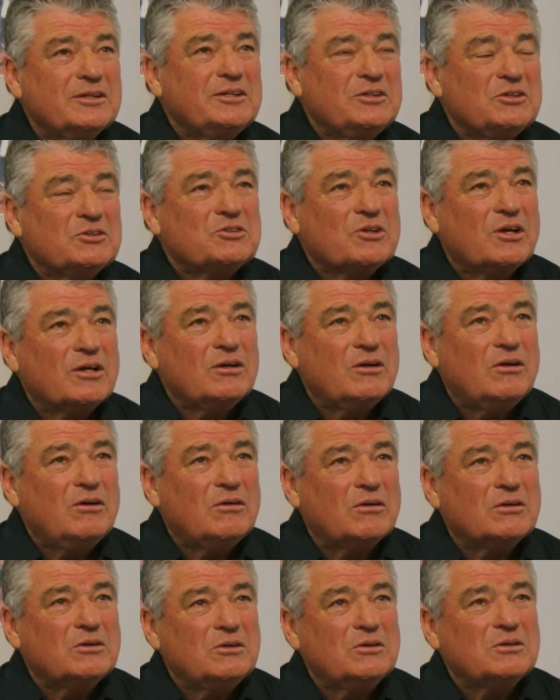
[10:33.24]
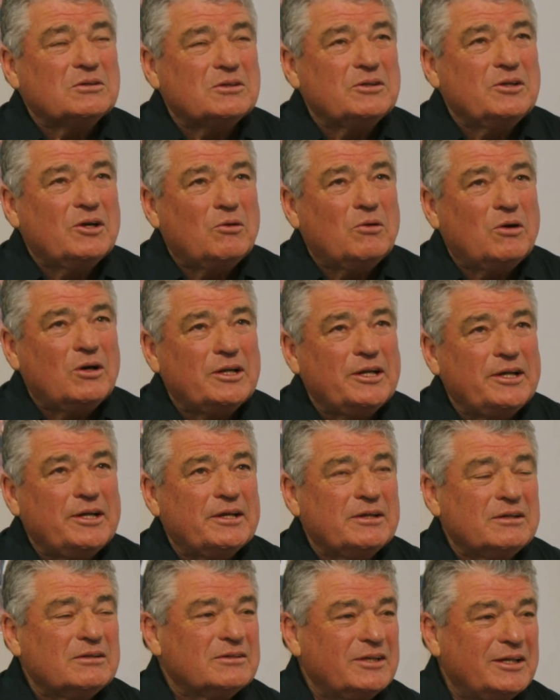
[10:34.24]
And then you say, oh, got no
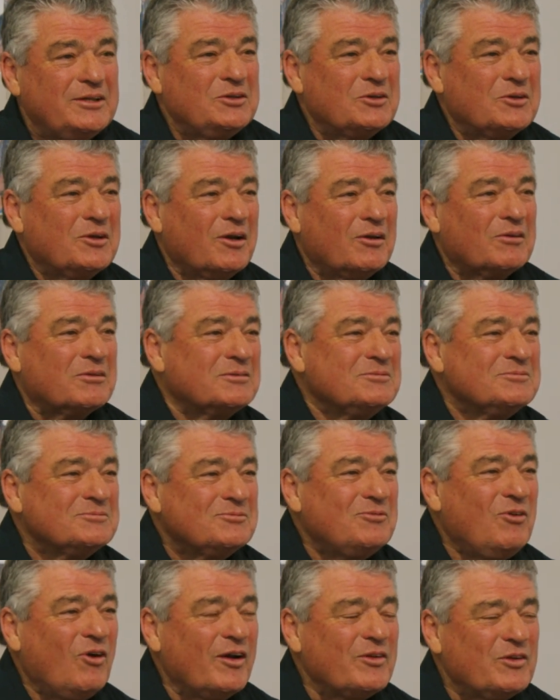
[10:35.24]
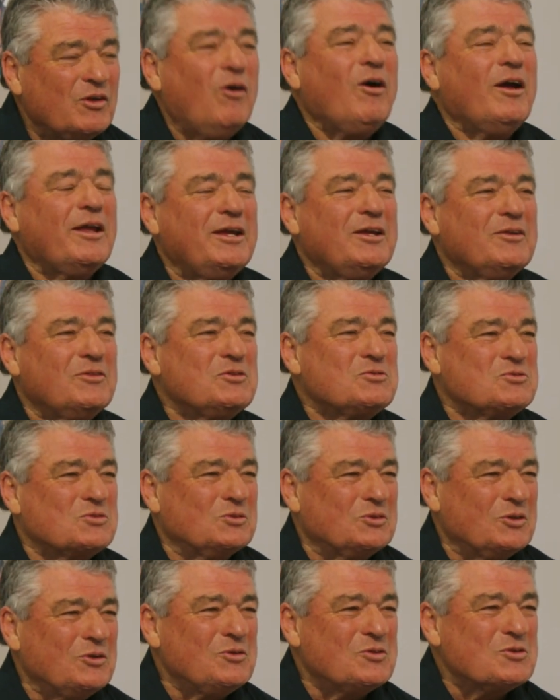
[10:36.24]
idea. Then you go and find, oh, yeah, this
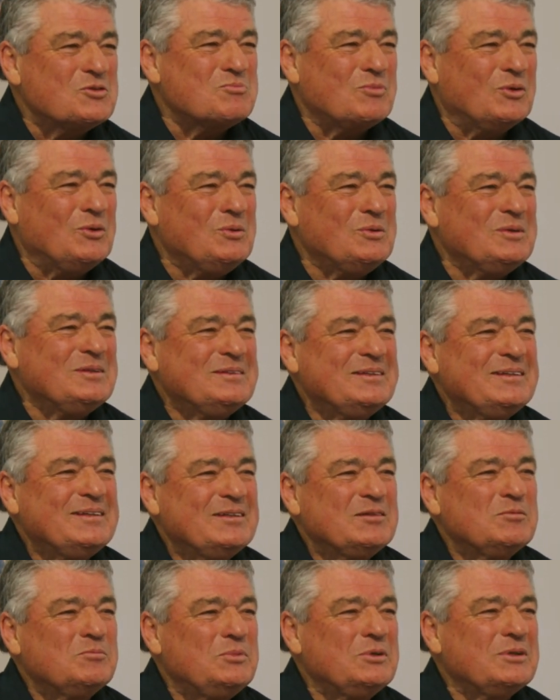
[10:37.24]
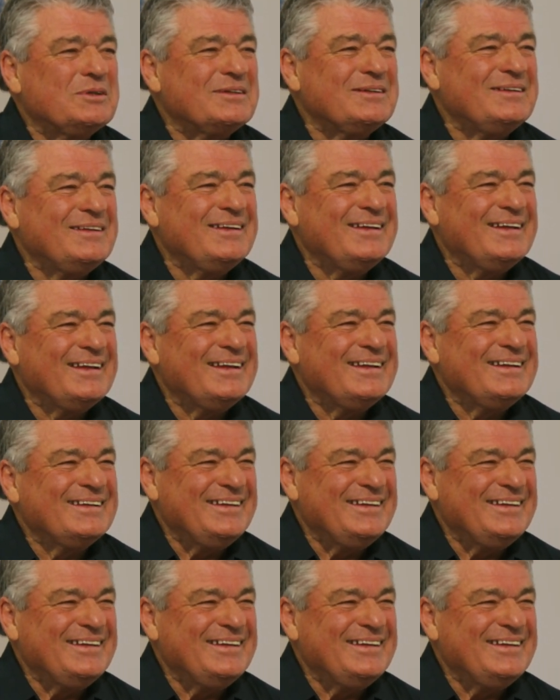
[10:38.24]
will do, this ball. Until yeah, it but, gets light.